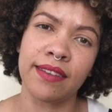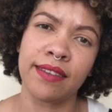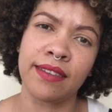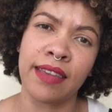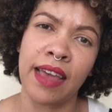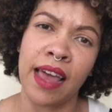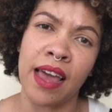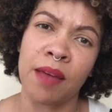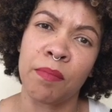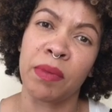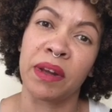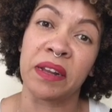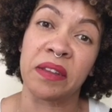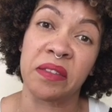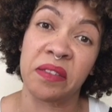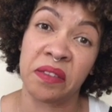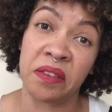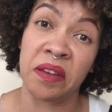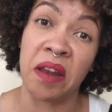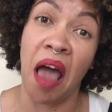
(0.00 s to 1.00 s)
to say it, but a
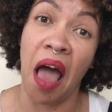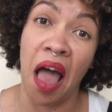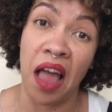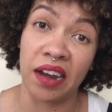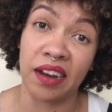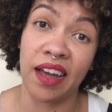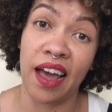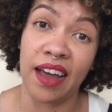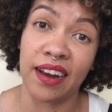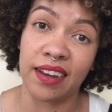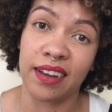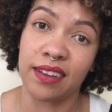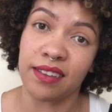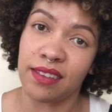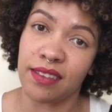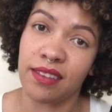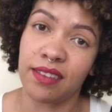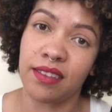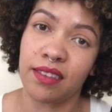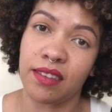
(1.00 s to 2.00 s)
snot kind of
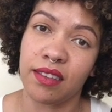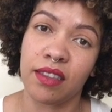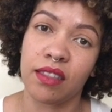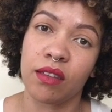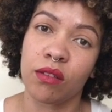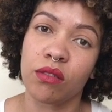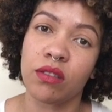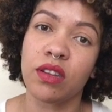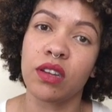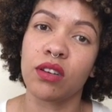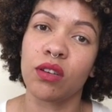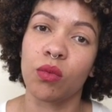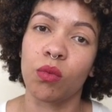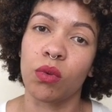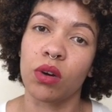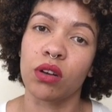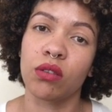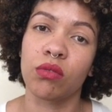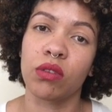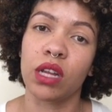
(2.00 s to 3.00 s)
consistency. Those tend to
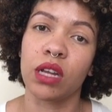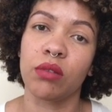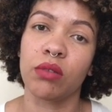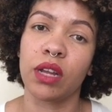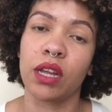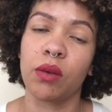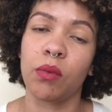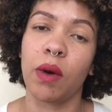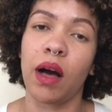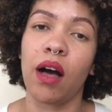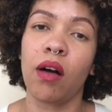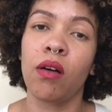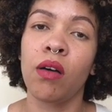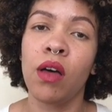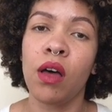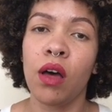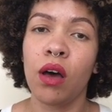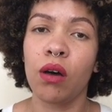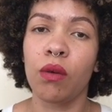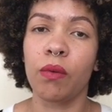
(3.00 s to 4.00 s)
work really, really well
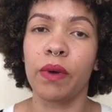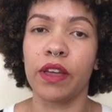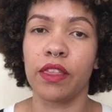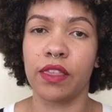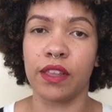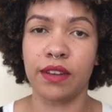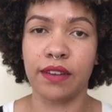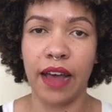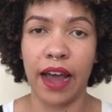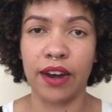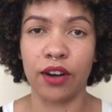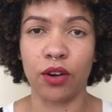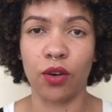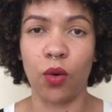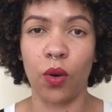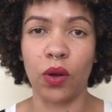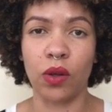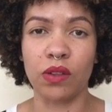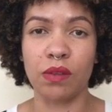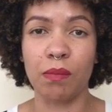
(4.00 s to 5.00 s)
with the tighter
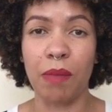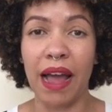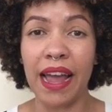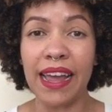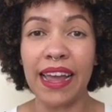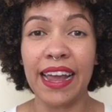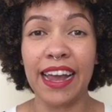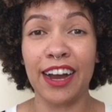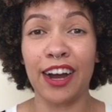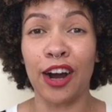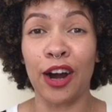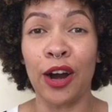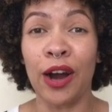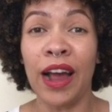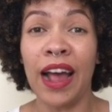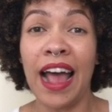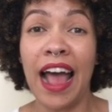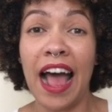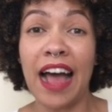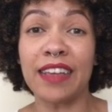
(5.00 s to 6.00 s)
coils. My hair
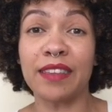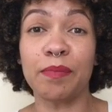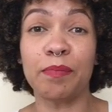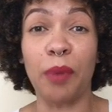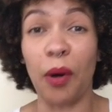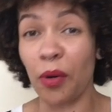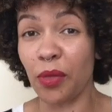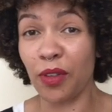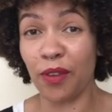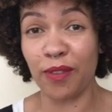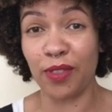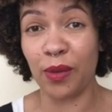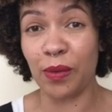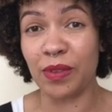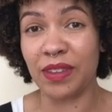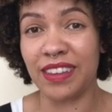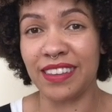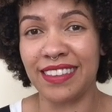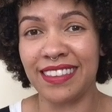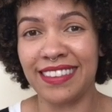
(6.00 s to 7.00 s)
has both of those
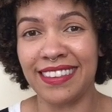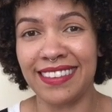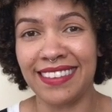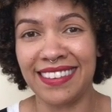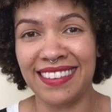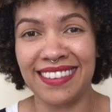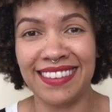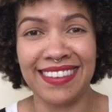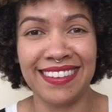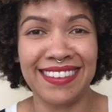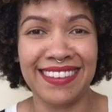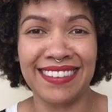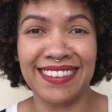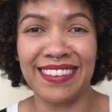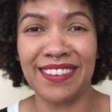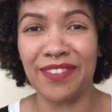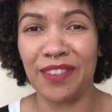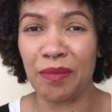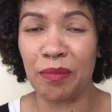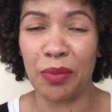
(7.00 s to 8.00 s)
consistencies at
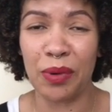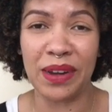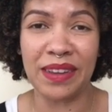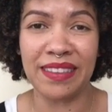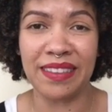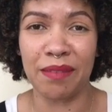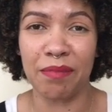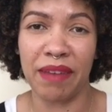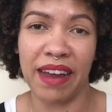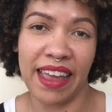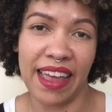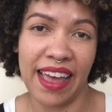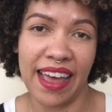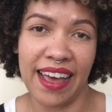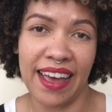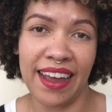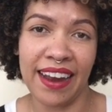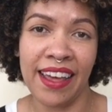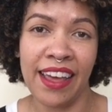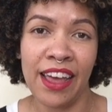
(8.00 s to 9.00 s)
different points in my
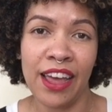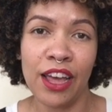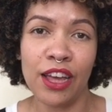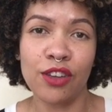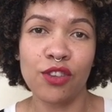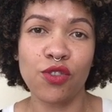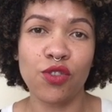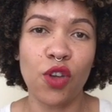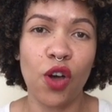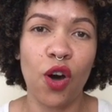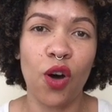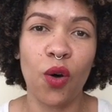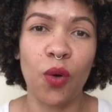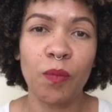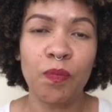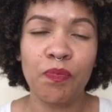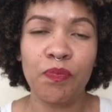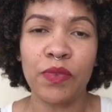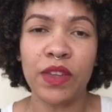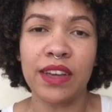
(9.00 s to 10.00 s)
head.
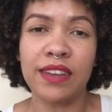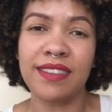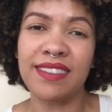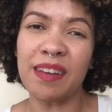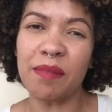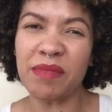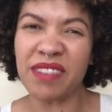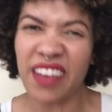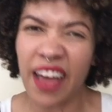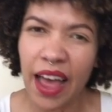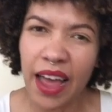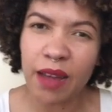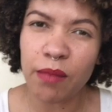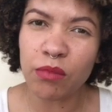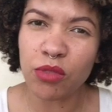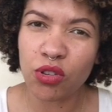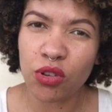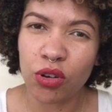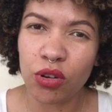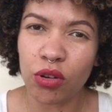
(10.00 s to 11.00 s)
So
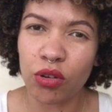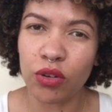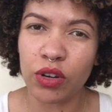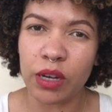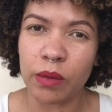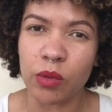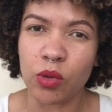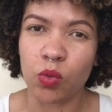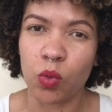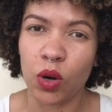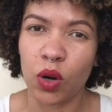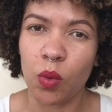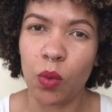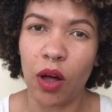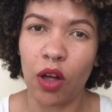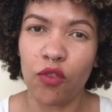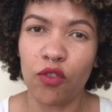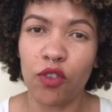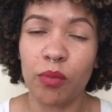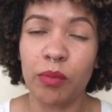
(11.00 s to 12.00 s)
sometimes curl creams work
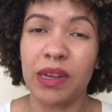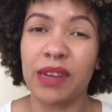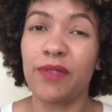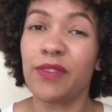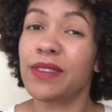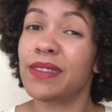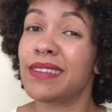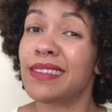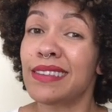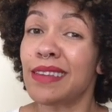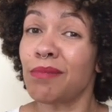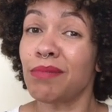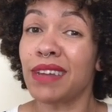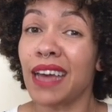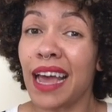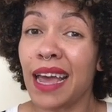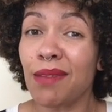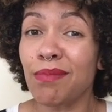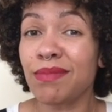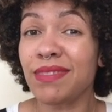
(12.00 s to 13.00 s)
well for me, but
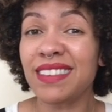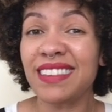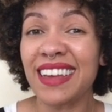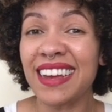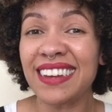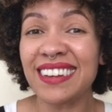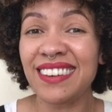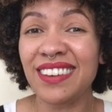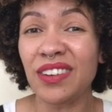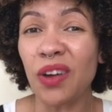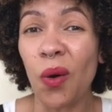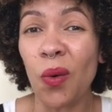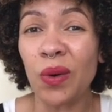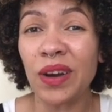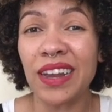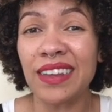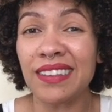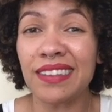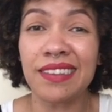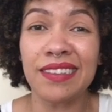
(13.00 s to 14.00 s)
sometimes I don't
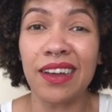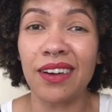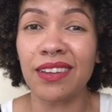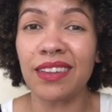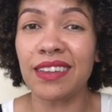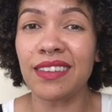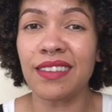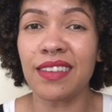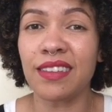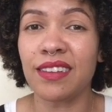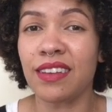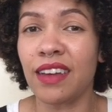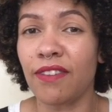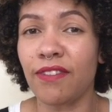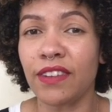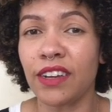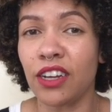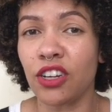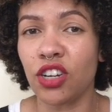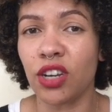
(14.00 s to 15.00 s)
necessarily see the
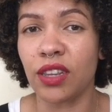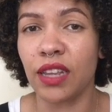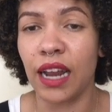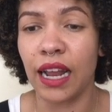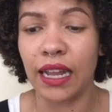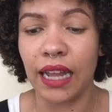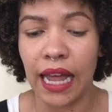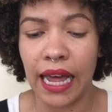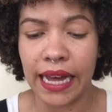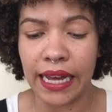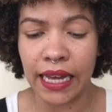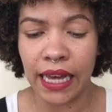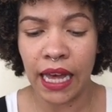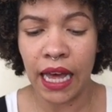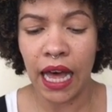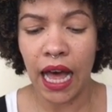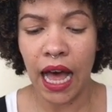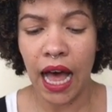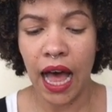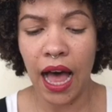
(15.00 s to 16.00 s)
definition that I like.
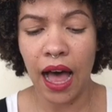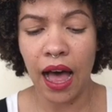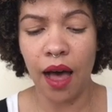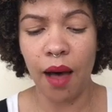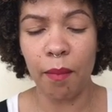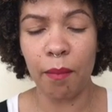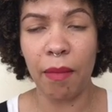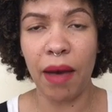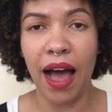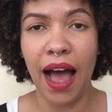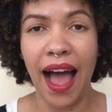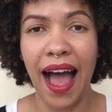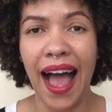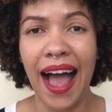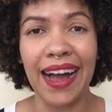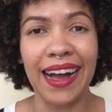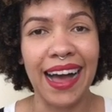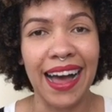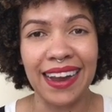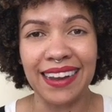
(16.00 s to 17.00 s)

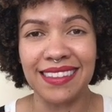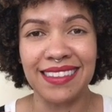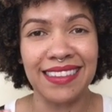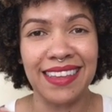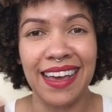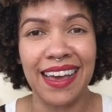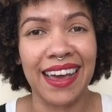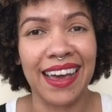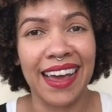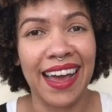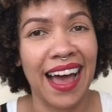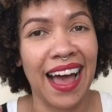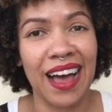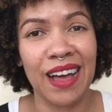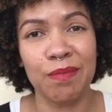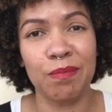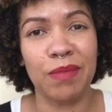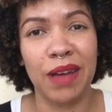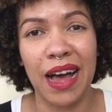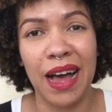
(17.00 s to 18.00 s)
I gotta say,
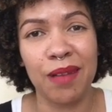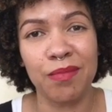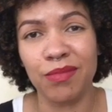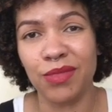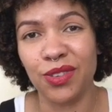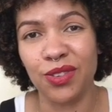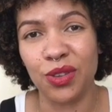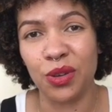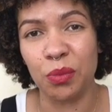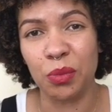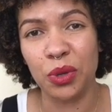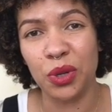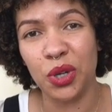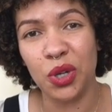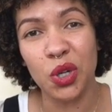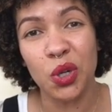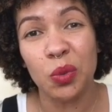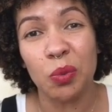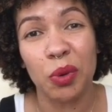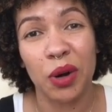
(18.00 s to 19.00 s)
I'm super
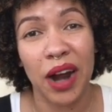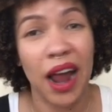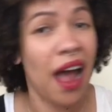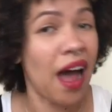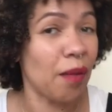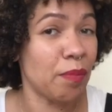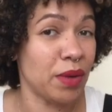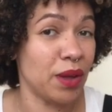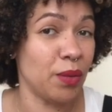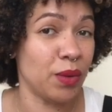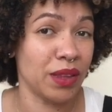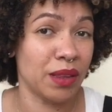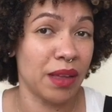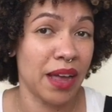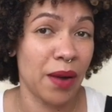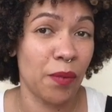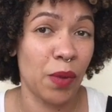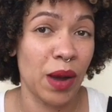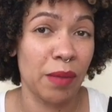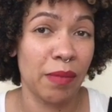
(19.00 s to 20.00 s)
duper happy with the
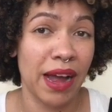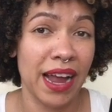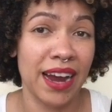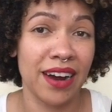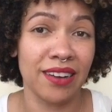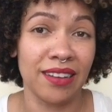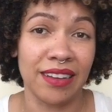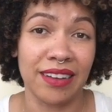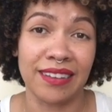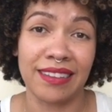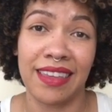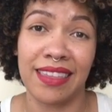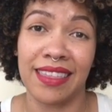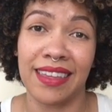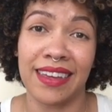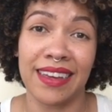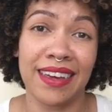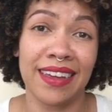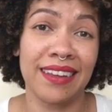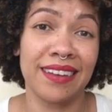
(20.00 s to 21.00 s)
way my hair looks. I
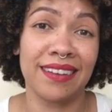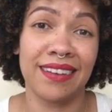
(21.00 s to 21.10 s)
think